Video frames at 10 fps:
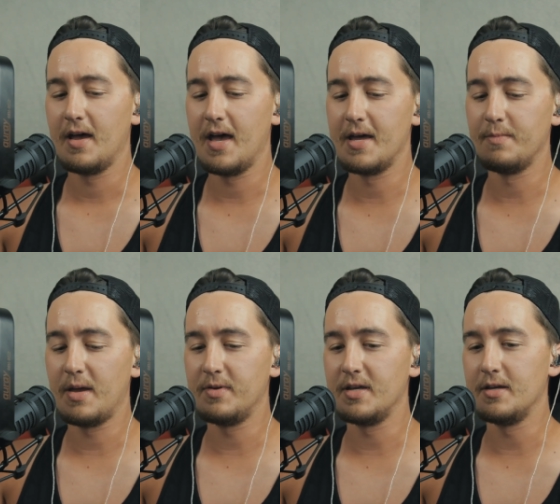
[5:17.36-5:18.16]
And
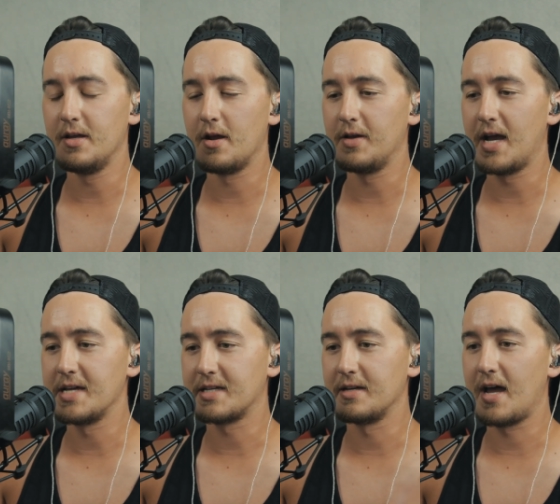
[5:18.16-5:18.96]
maybe, you know, you
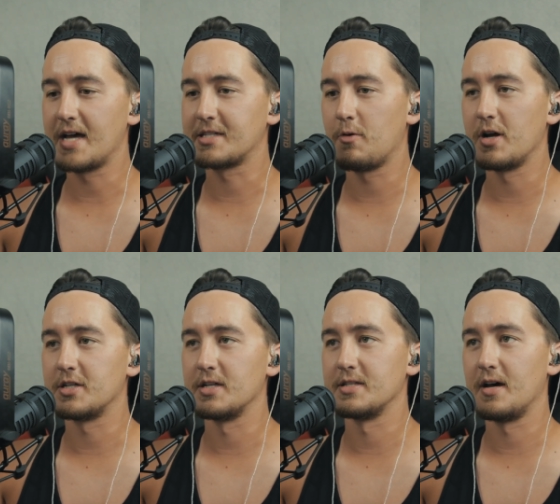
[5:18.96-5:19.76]
guys can ask
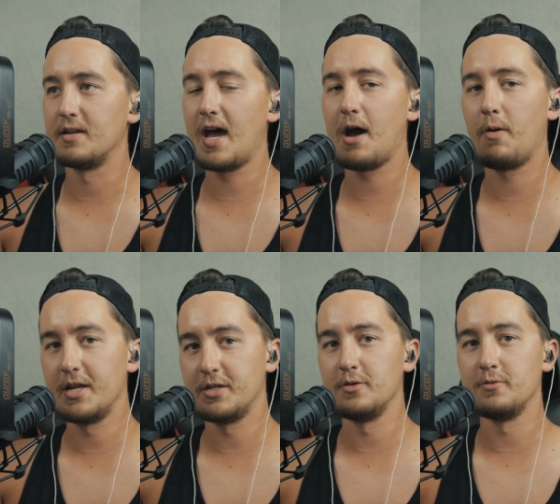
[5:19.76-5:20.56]
questions on how
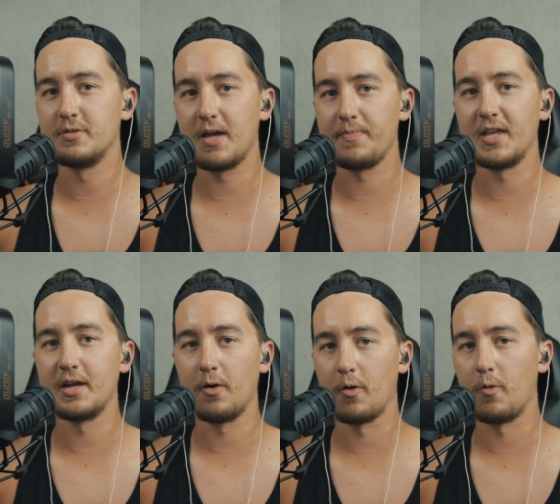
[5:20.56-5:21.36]
I do
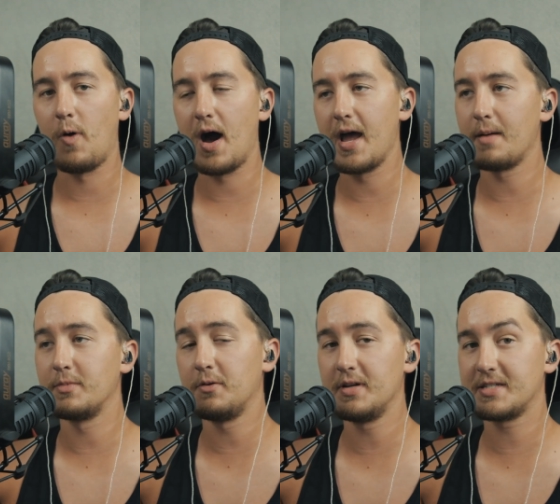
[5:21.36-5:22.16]
something or why I'm
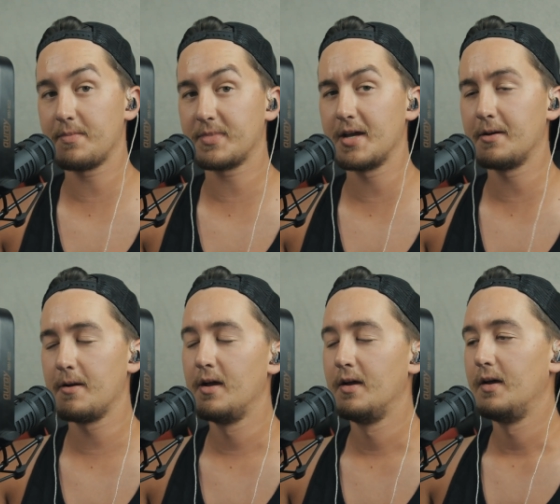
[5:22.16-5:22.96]
doing something.
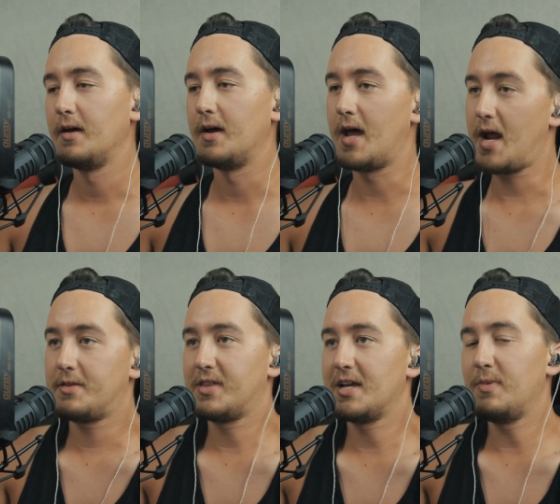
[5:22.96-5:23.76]
And I
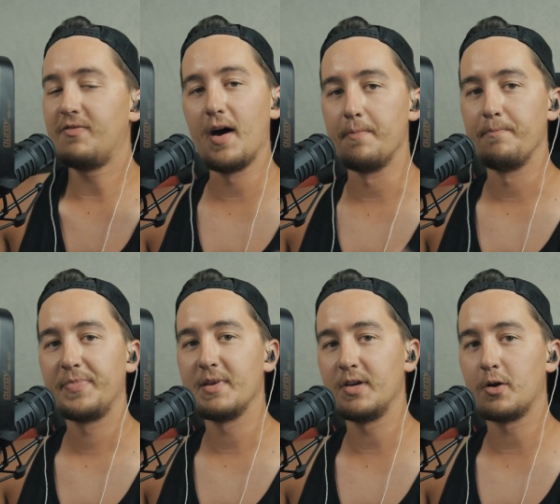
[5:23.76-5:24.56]
think it'd be fun.
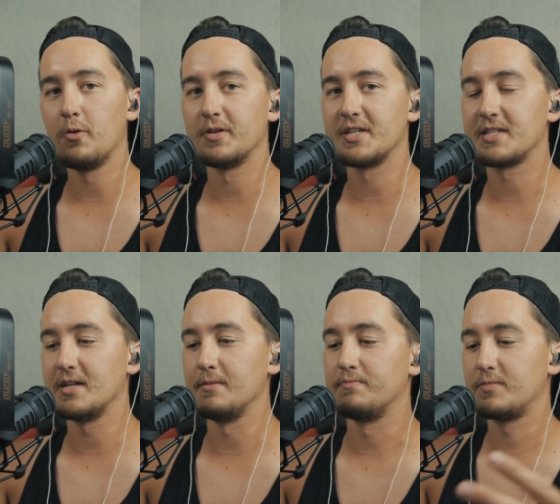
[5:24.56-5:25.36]
It'd be cool just
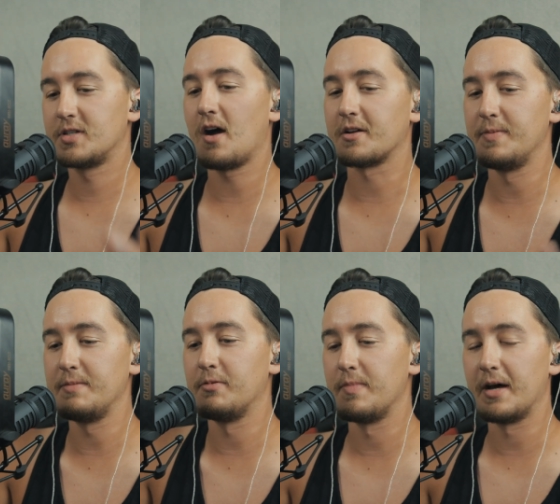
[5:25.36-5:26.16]
to talk to
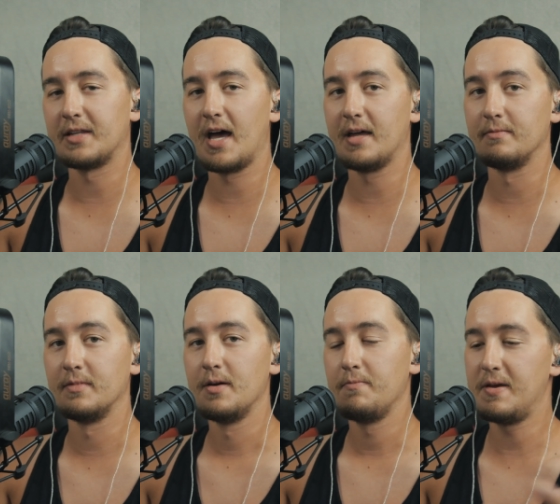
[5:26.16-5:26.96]
people about that and
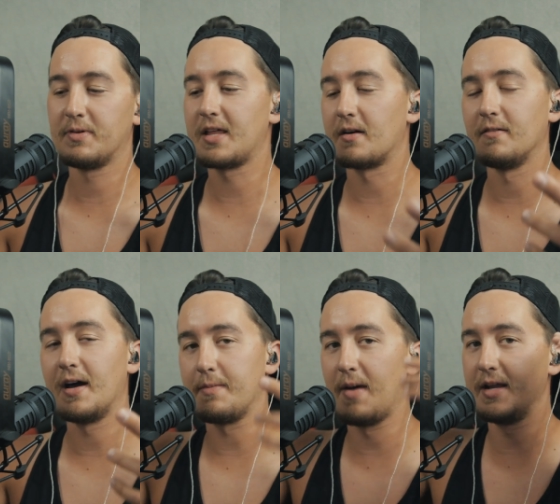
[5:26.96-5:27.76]
people that are
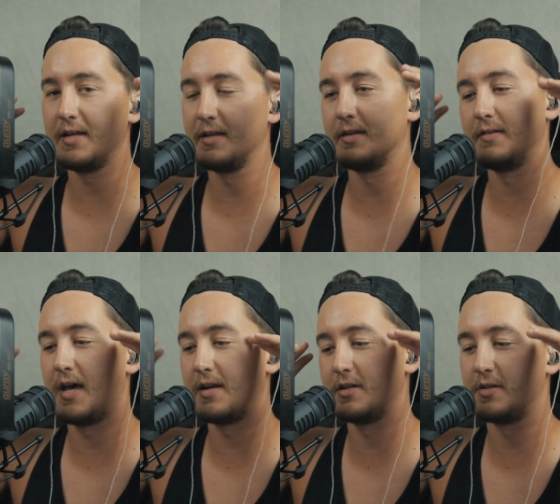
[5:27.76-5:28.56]
like minded and,
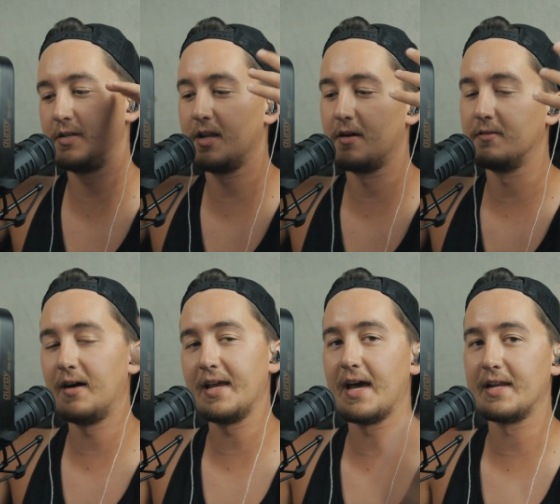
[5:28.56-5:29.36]
and, and you know,
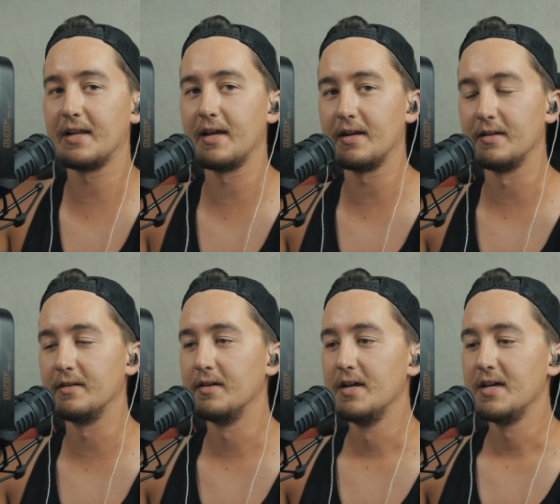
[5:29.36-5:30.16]
like editing
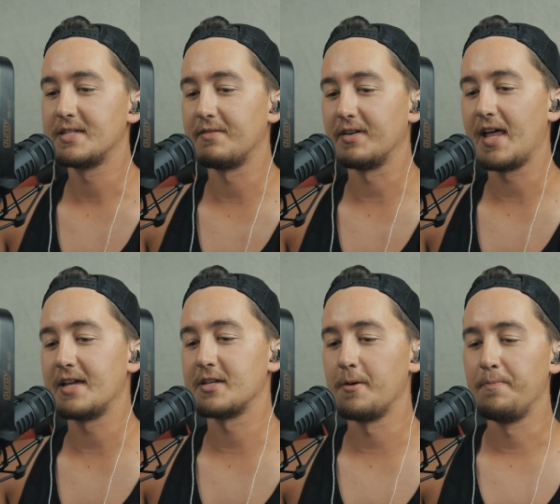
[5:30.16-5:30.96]
and stuff like
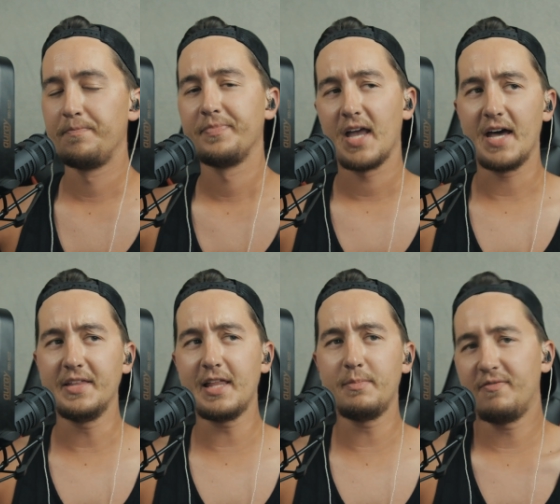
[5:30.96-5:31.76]
that. So I
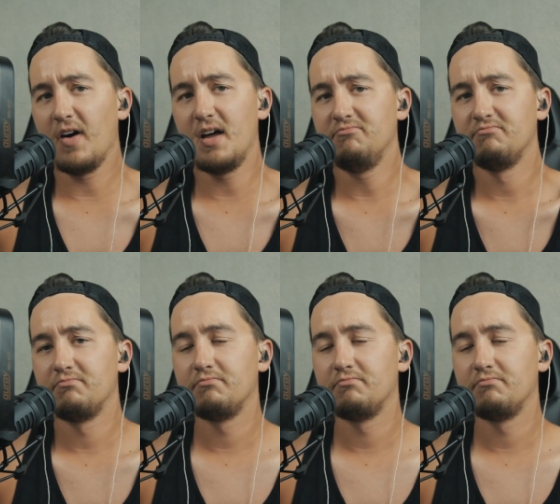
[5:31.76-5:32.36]
think that'd be fun.